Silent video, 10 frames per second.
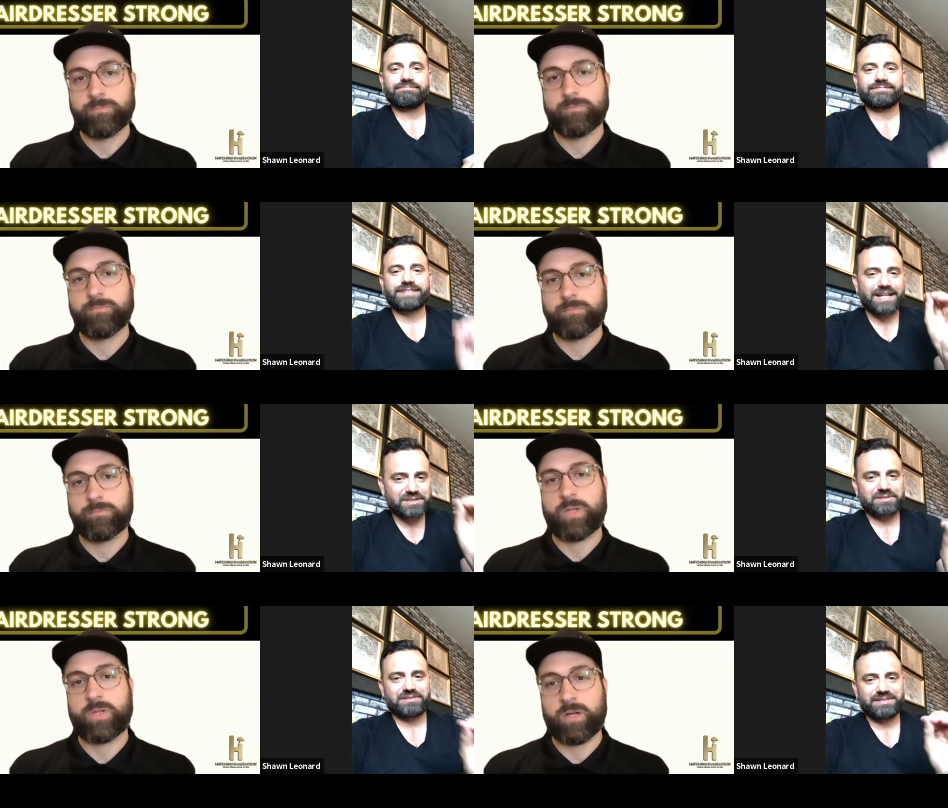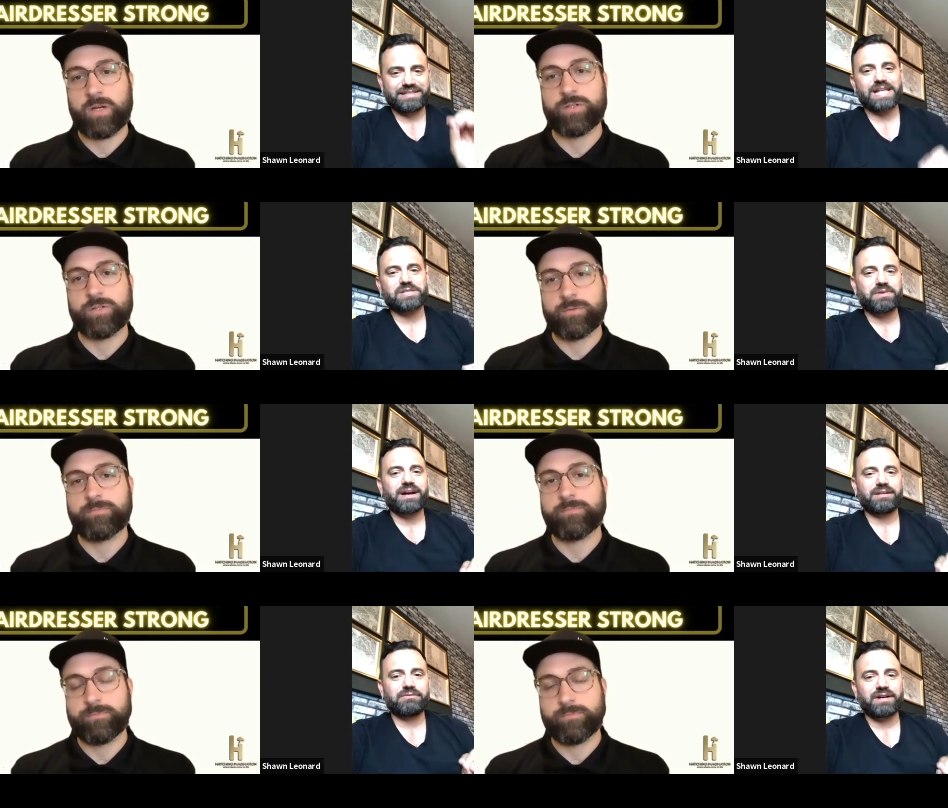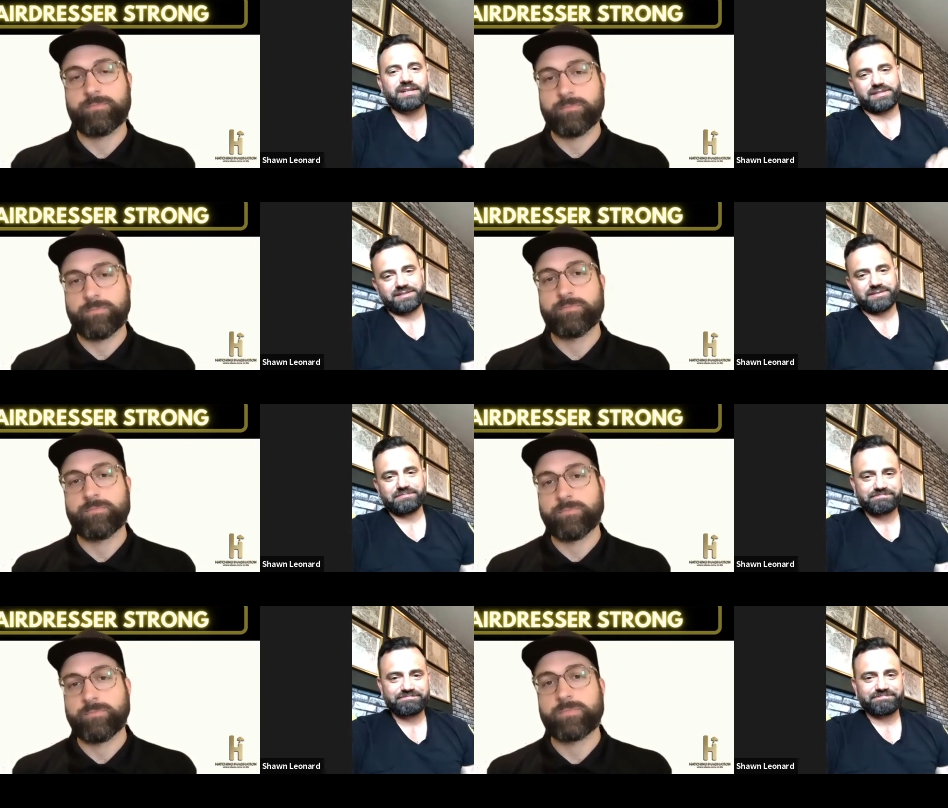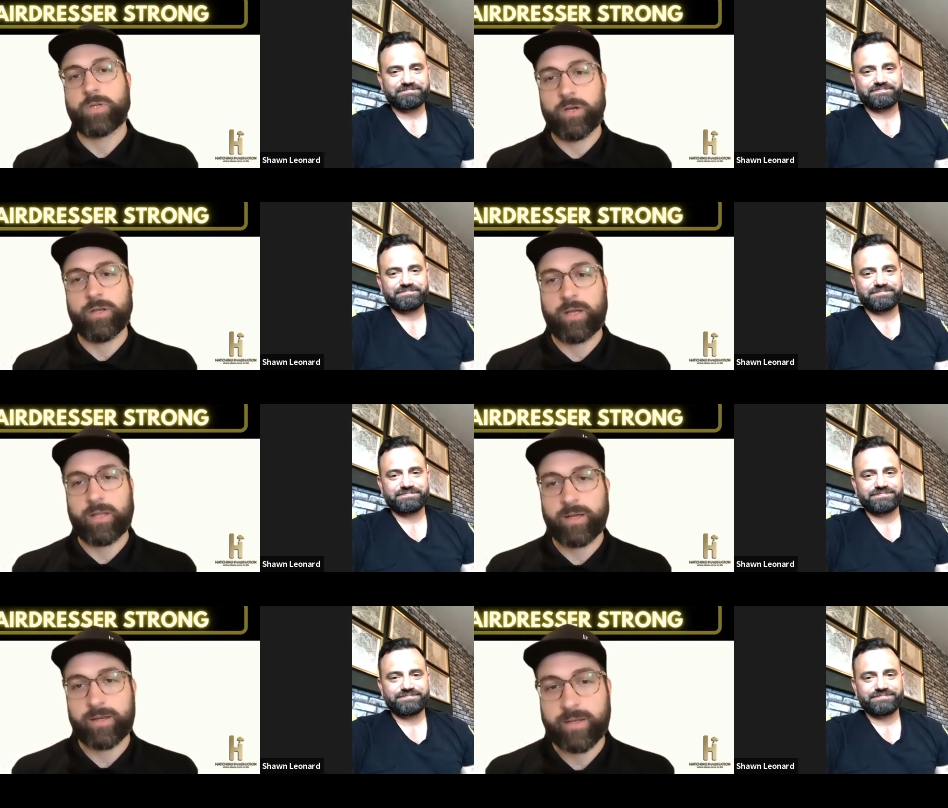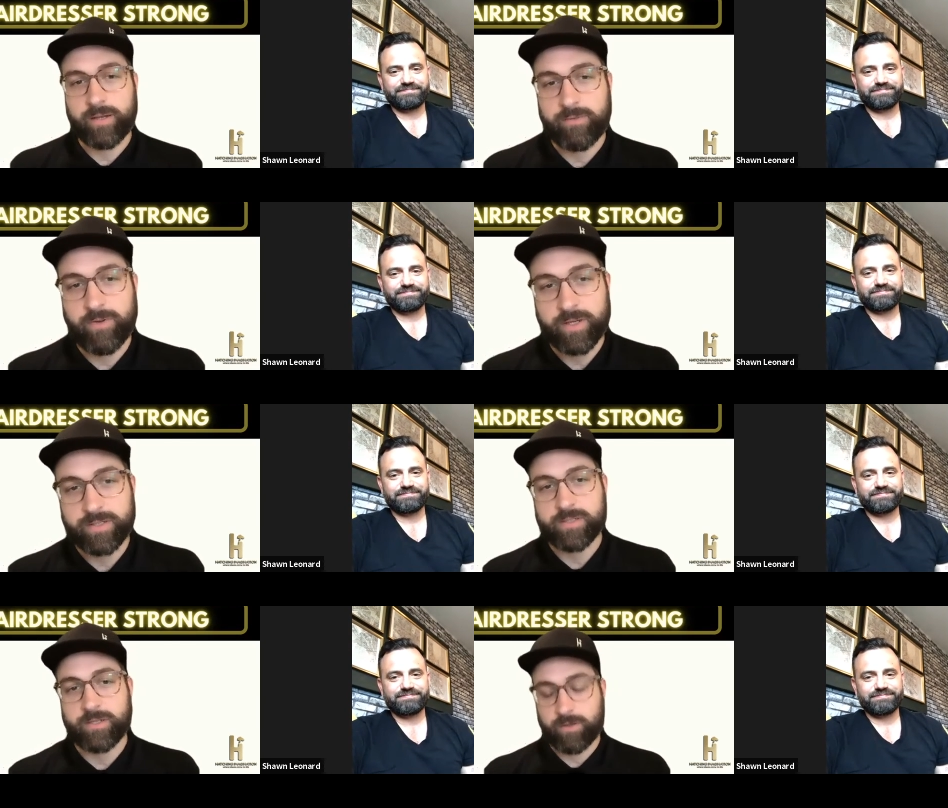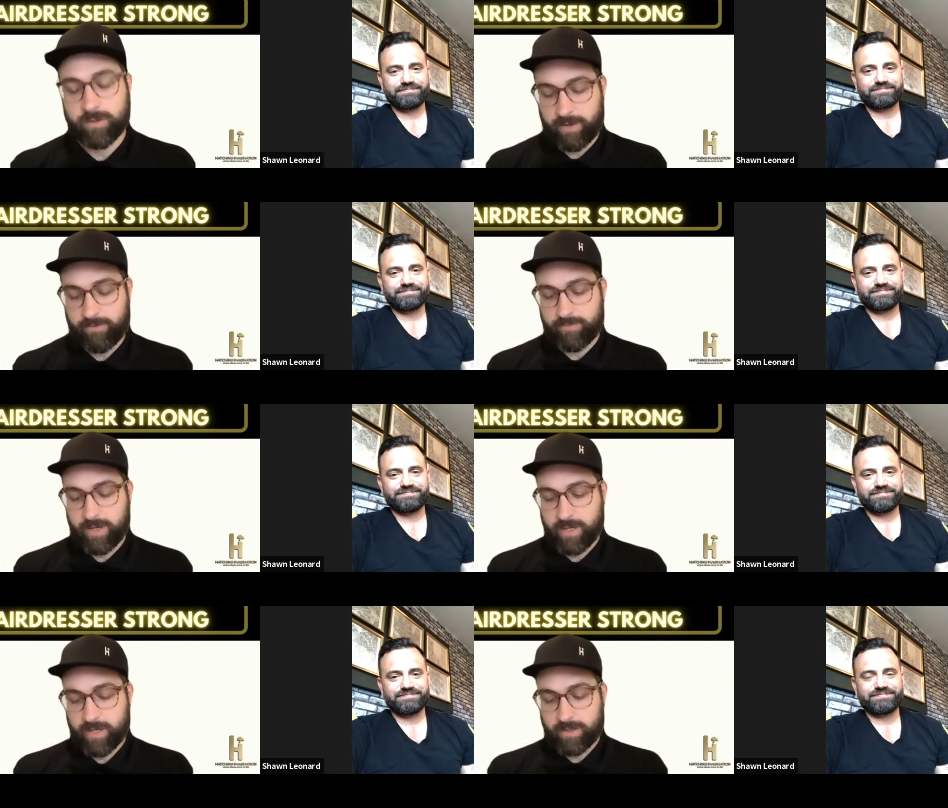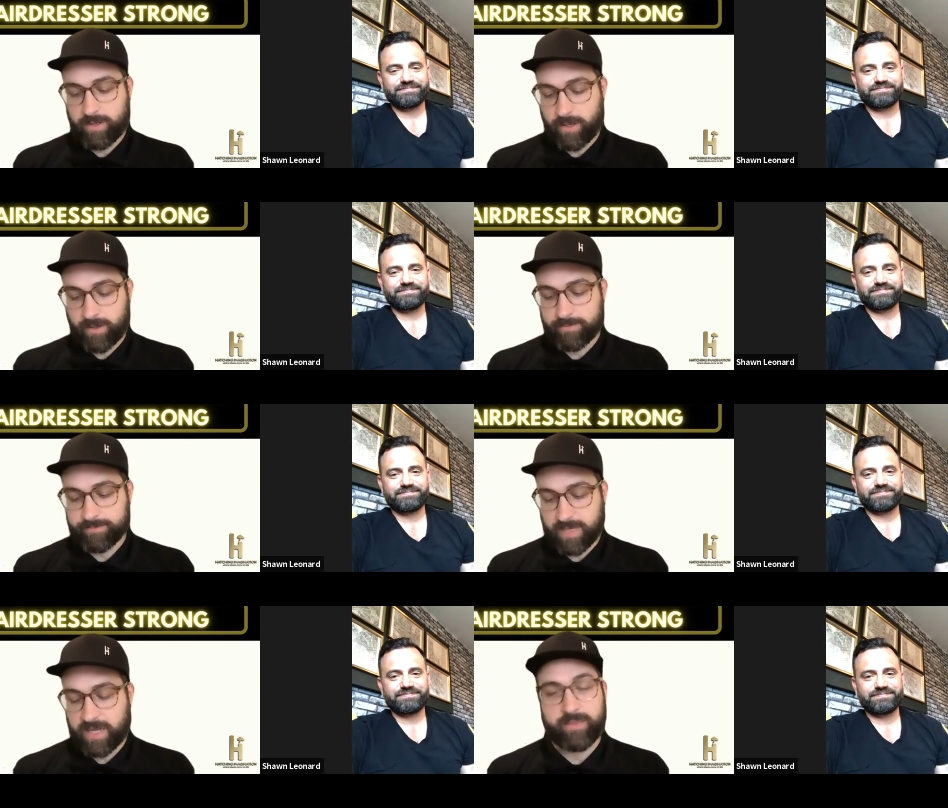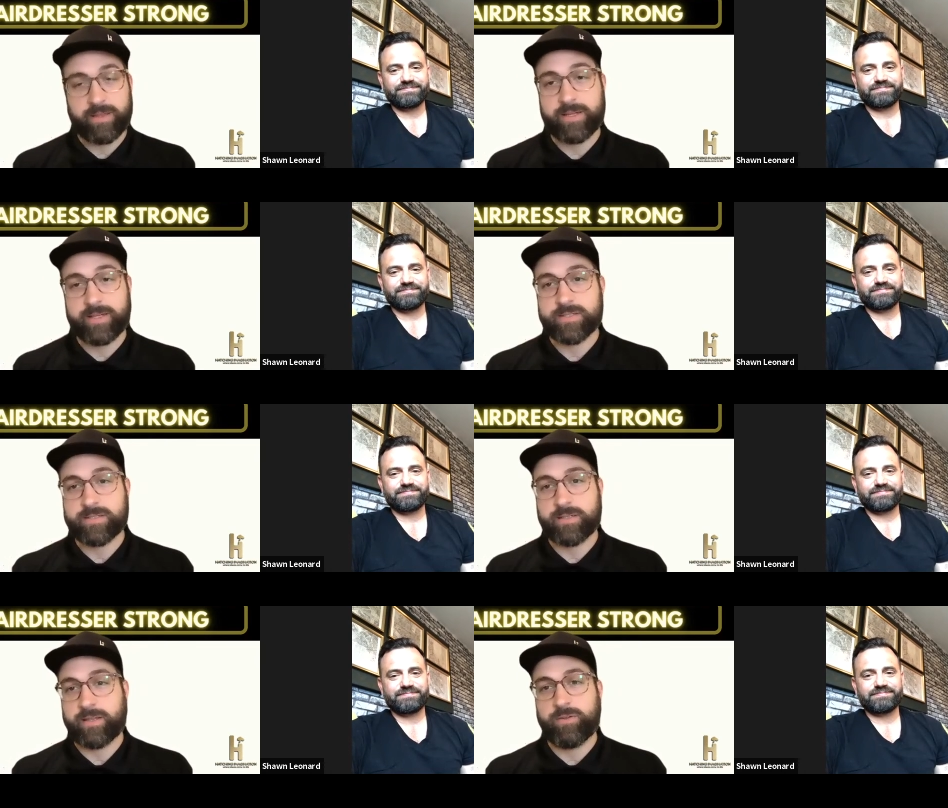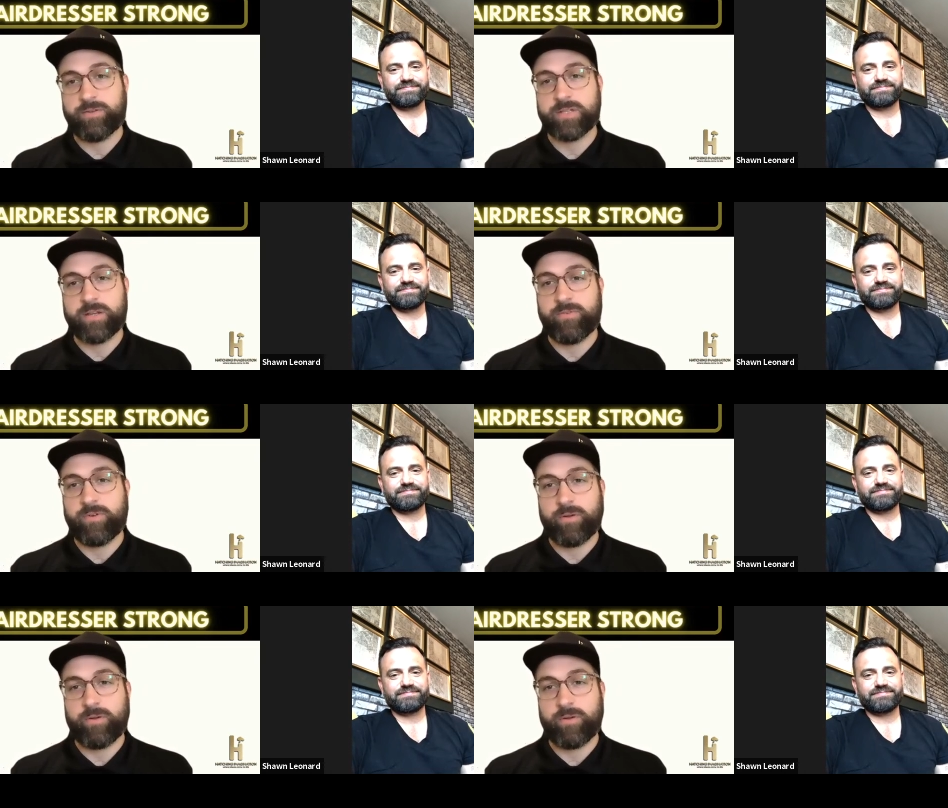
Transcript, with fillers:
Speaker 1: That's gotcha. that's my
Speaker 2: advice. Good. I like that advice. You know, I, yeah, I think that's, I think you said it very